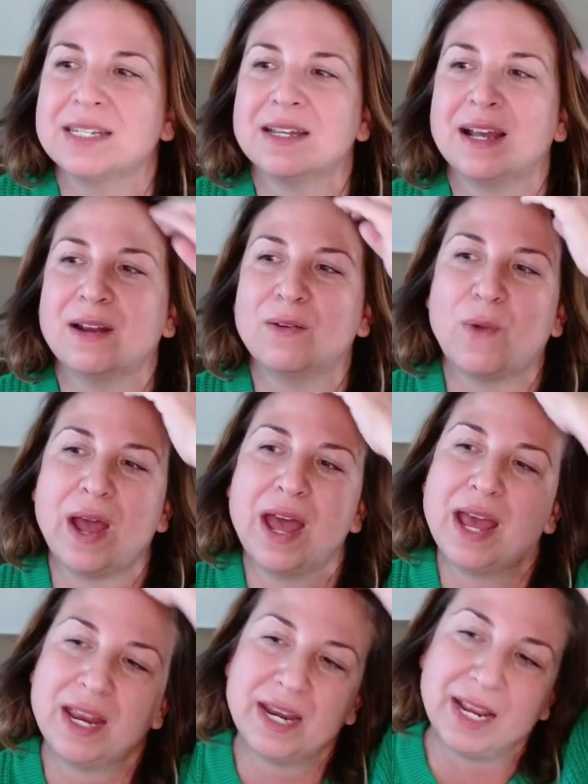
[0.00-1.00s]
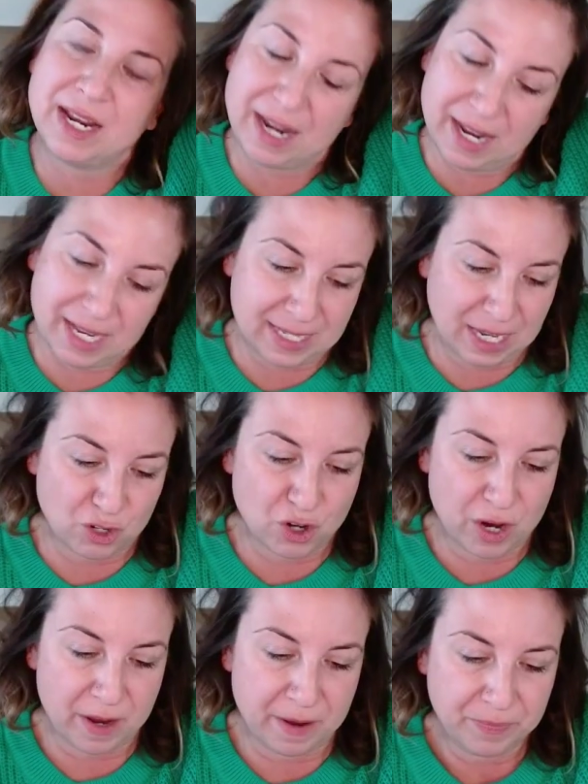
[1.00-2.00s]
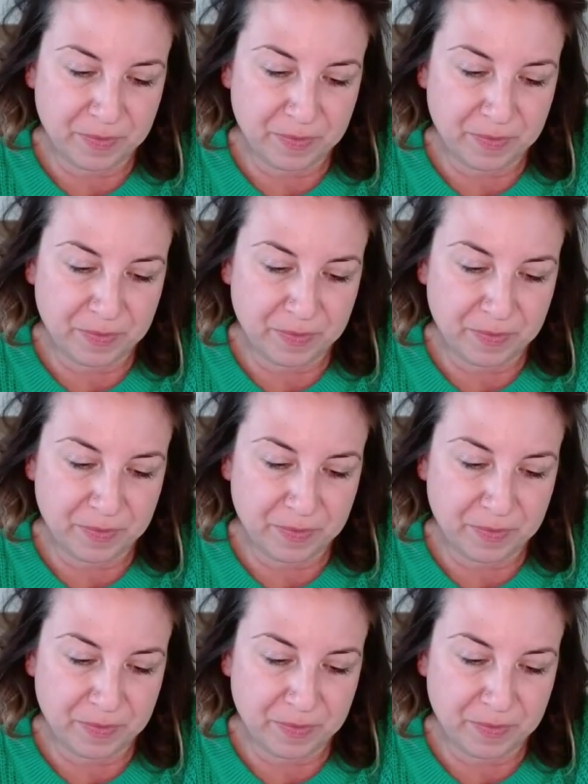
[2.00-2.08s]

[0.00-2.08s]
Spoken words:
on when and etc.